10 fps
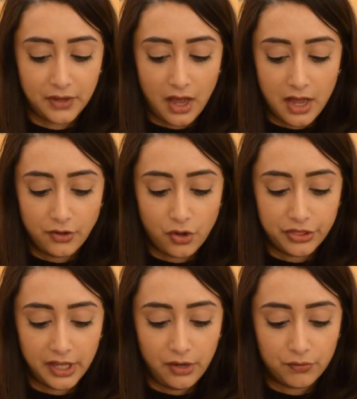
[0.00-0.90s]
I got
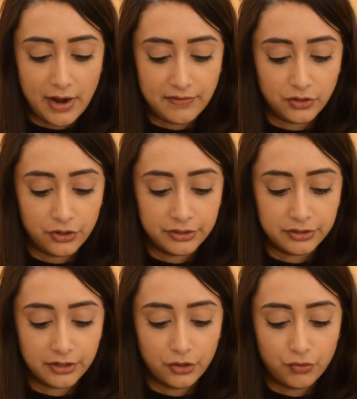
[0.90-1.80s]
the
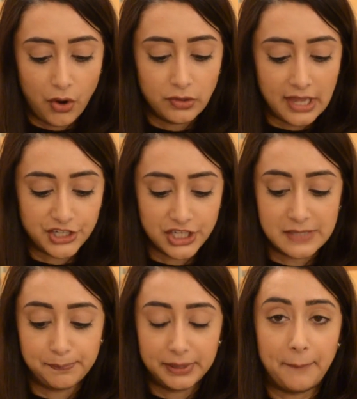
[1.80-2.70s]
Revlon Grow
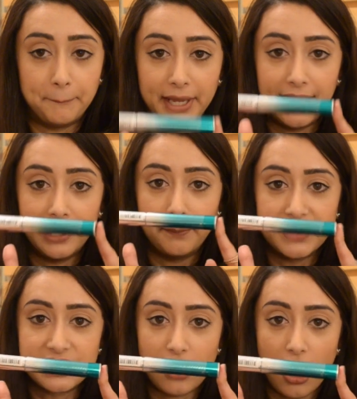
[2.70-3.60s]
Luscious Plumping
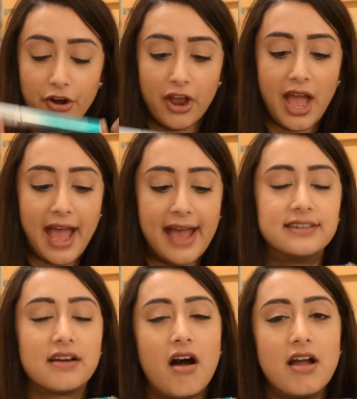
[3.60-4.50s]
Mascara.
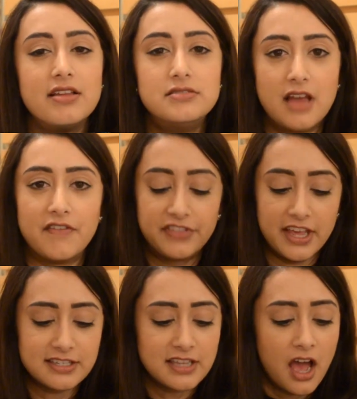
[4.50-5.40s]
And I love
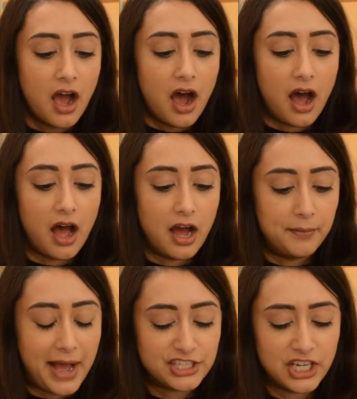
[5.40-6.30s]
this.
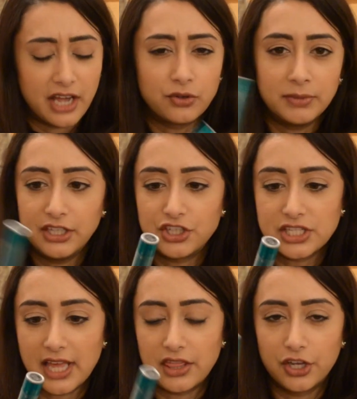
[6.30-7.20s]
Actually, I normally
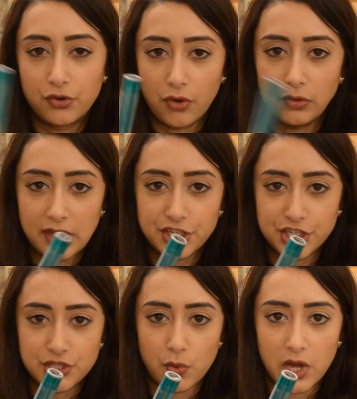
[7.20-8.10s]
just get the Grow
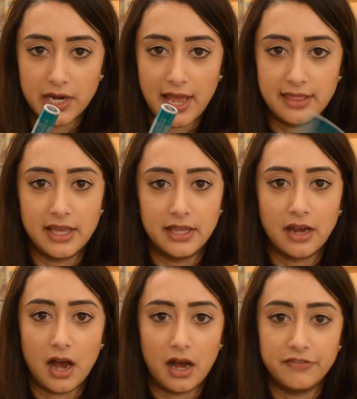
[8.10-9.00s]
Luscious one. And then
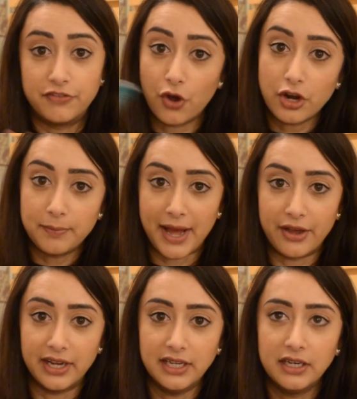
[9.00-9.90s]
I forgot
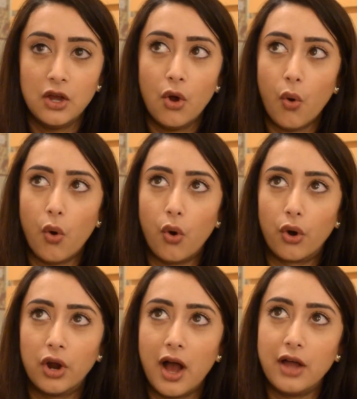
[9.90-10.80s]
about it.
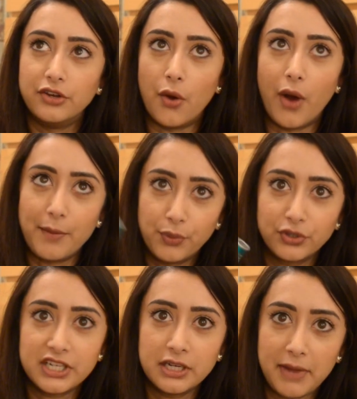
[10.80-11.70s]
I
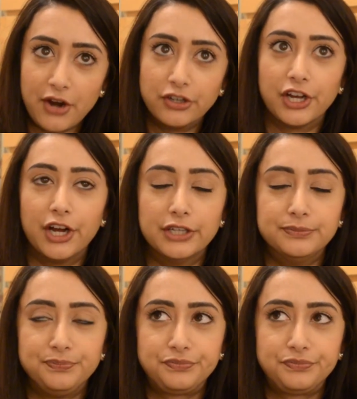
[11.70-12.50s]
bought it in America.